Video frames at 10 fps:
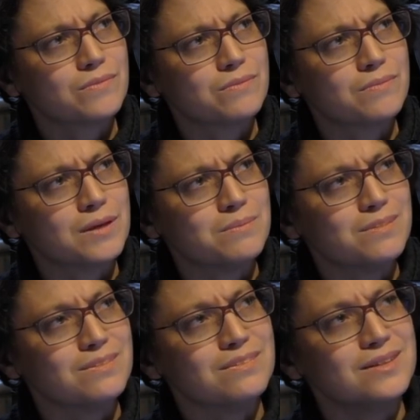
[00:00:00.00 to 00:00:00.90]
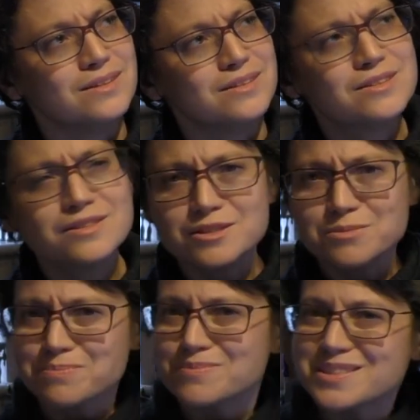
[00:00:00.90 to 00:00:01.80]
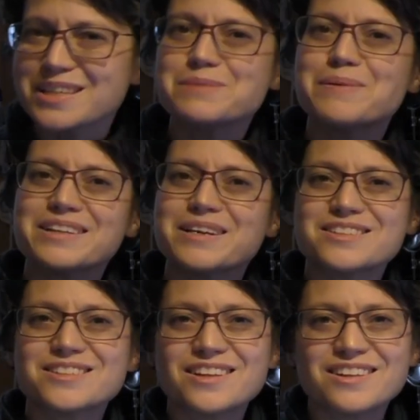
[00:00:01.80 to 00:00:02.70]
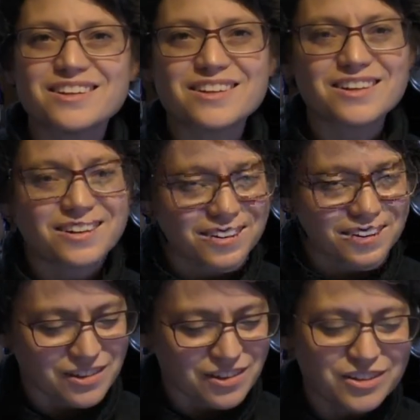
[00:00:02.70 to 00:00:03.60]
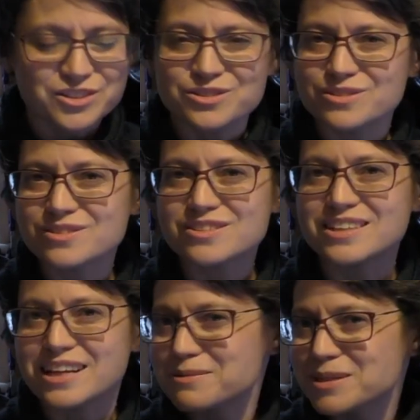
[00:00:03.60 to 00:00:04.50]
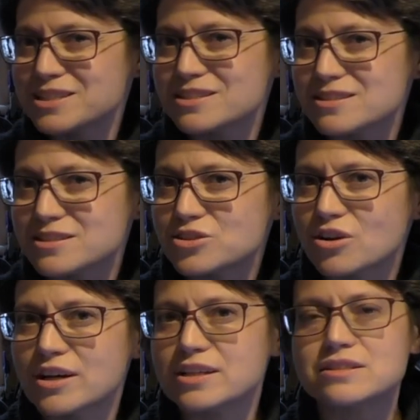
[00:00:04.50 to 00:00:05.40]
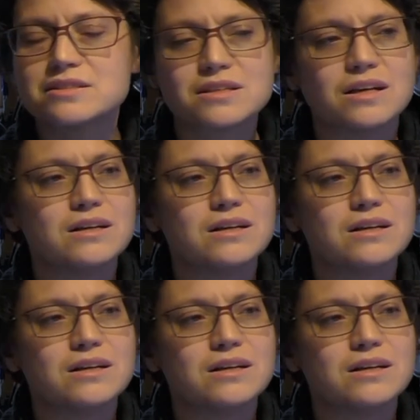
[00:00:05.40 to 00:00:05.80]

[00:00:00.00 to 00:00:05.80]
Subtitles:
maybe suspect cartoons and animations and drawings,